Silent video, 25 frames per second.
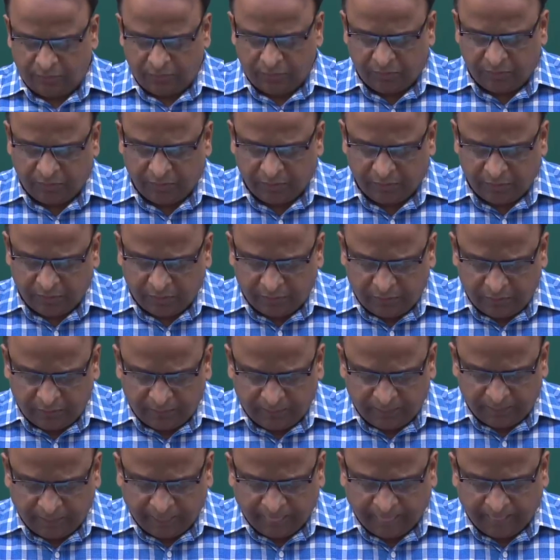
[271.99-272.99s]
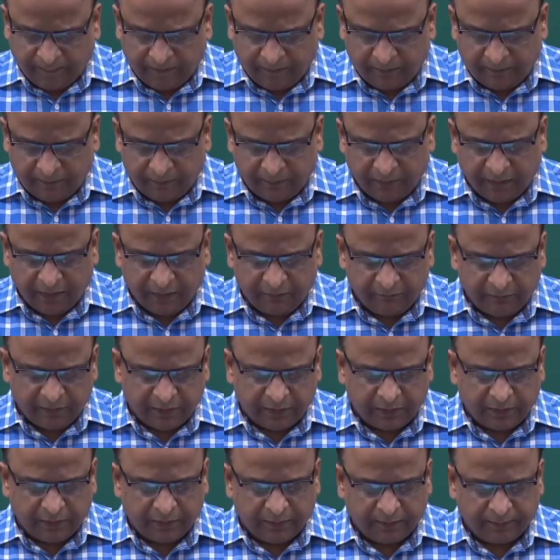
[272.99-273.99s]
you can begin
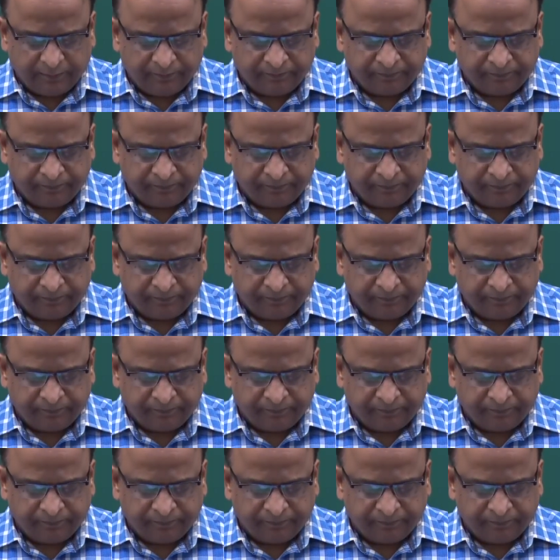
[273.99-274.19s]
with.